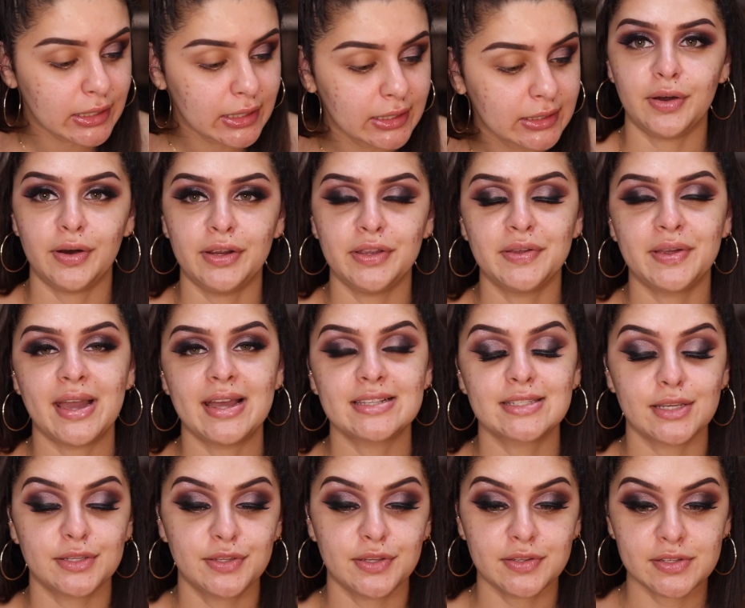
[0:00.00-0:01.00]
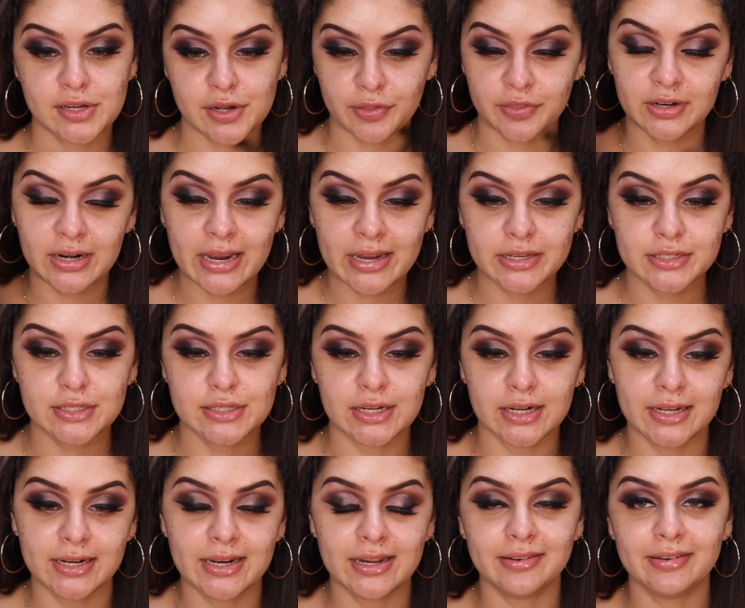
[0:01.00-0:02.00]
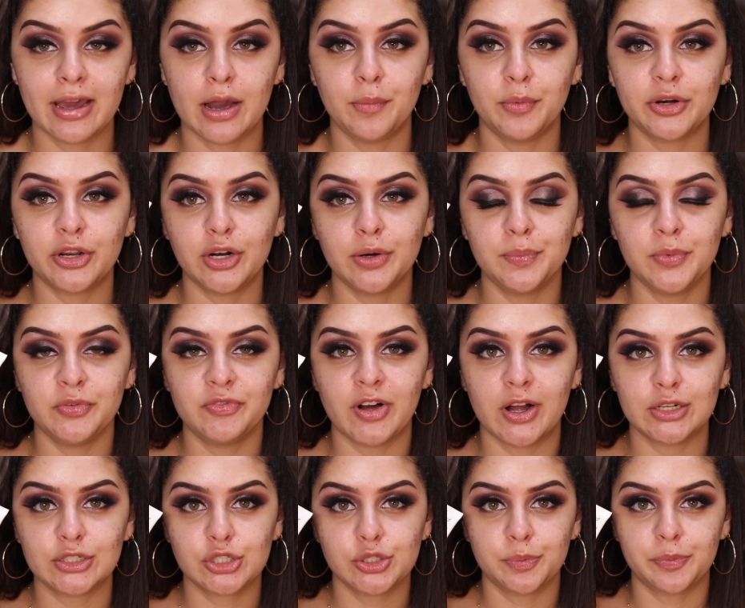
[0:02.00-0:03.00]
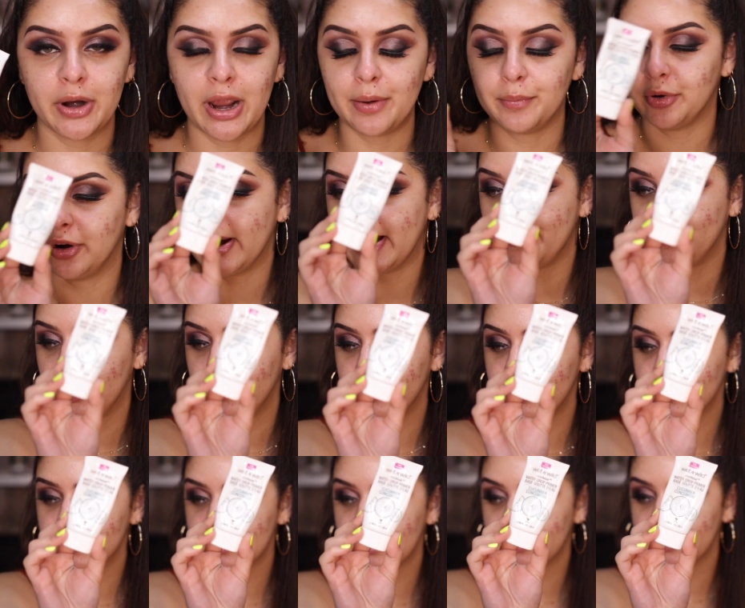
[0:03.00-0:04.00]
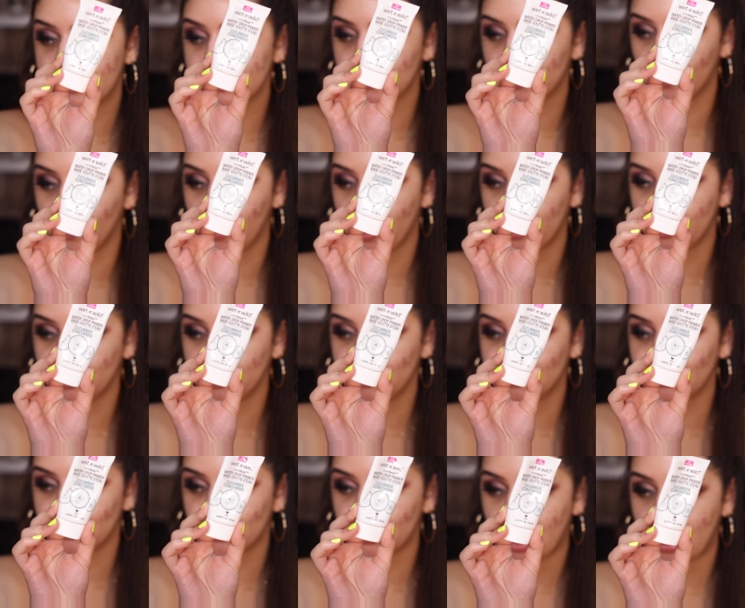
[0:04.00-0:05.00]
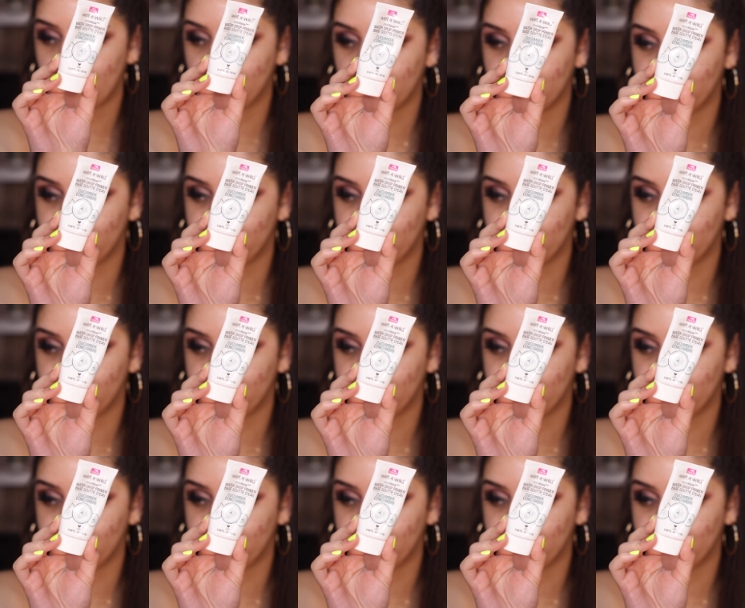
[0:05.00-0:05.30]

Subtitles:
All right, you guys, so the other eye is done, and now we're going to move on to primer. I'm going to be using this water drop